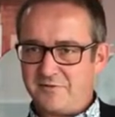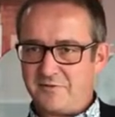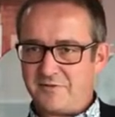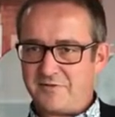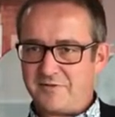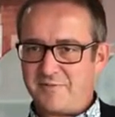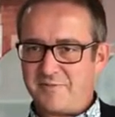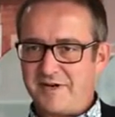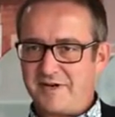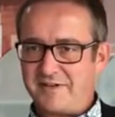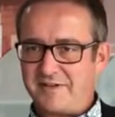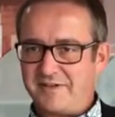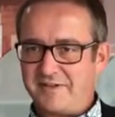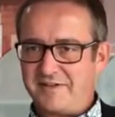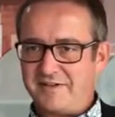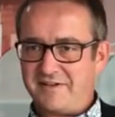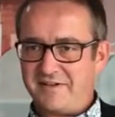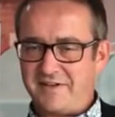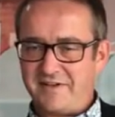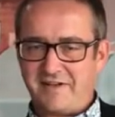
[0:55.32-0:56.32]
North
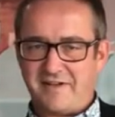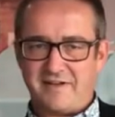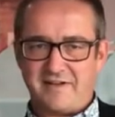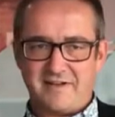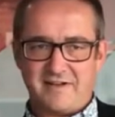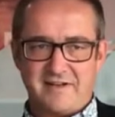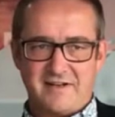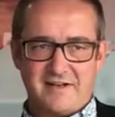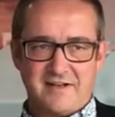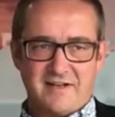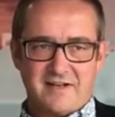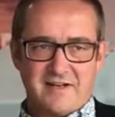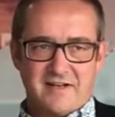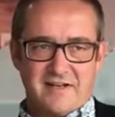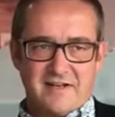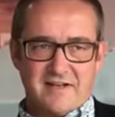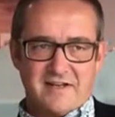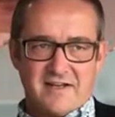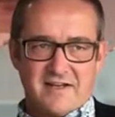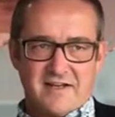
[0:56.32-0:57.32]
American
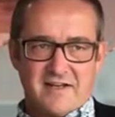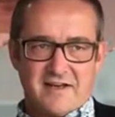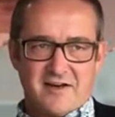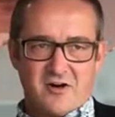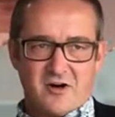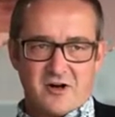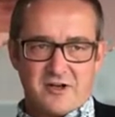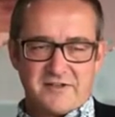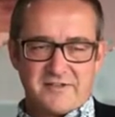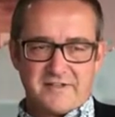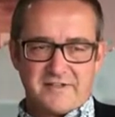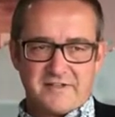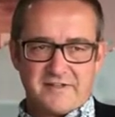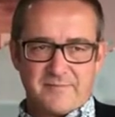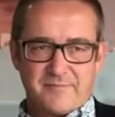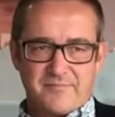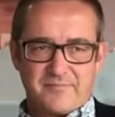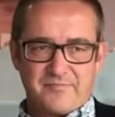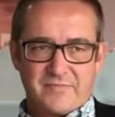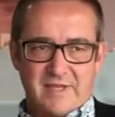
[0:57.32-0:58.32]

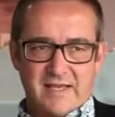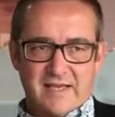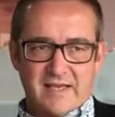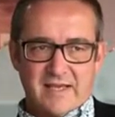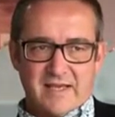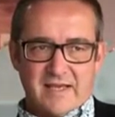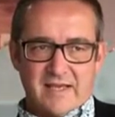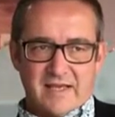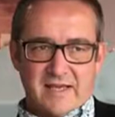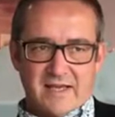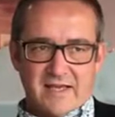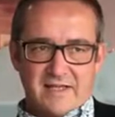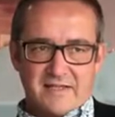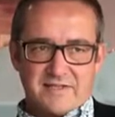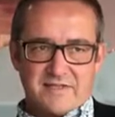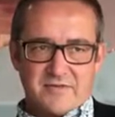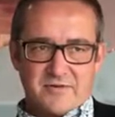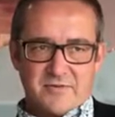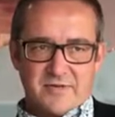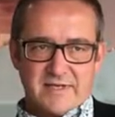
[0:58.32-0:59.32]
Arctic.
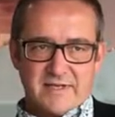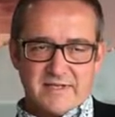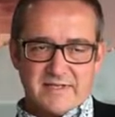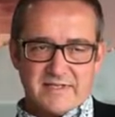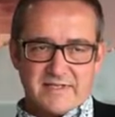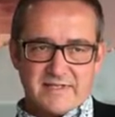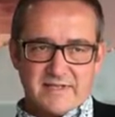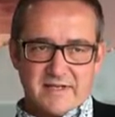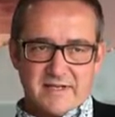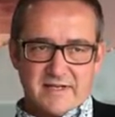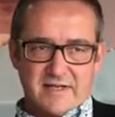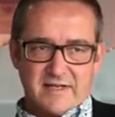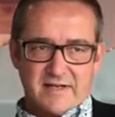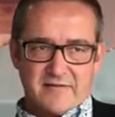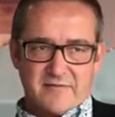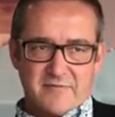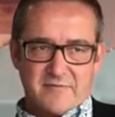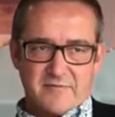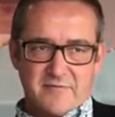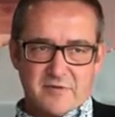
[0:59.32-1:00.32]
And so it is
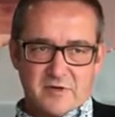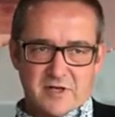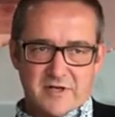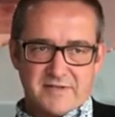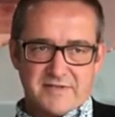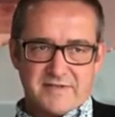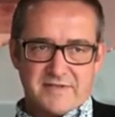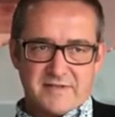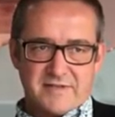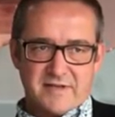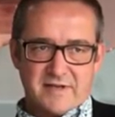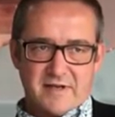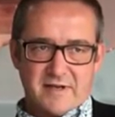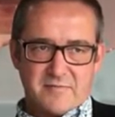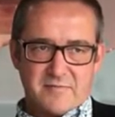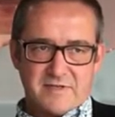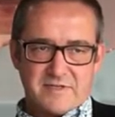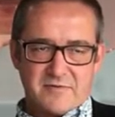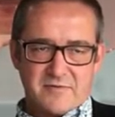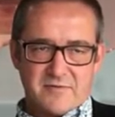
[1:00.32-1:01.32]
uh, for us,
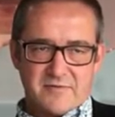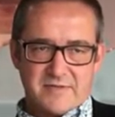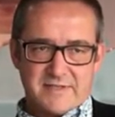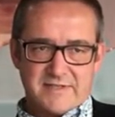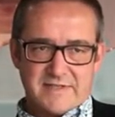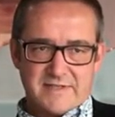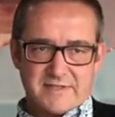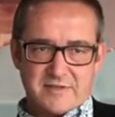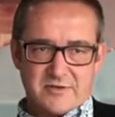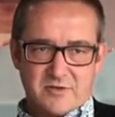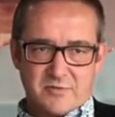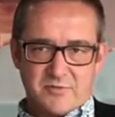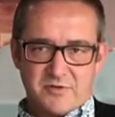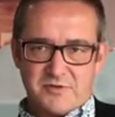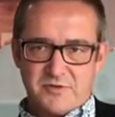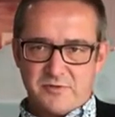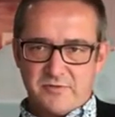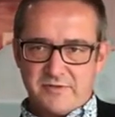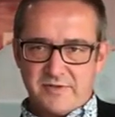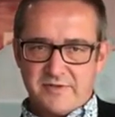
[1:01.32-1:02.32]
uh, we saw this as an
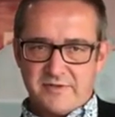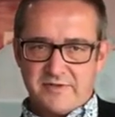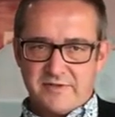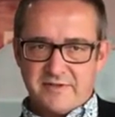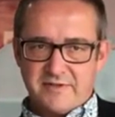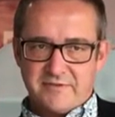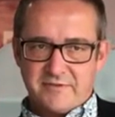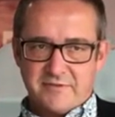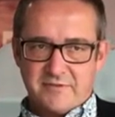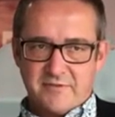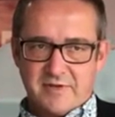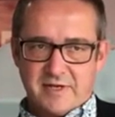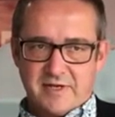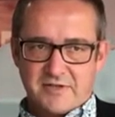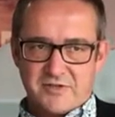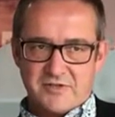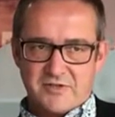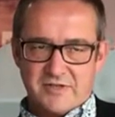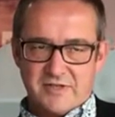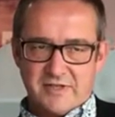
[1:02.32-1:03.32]
opportunity to
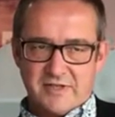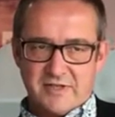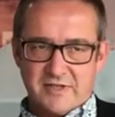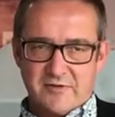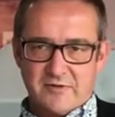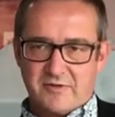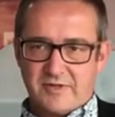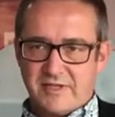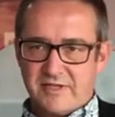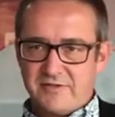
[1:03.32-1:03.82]
actually look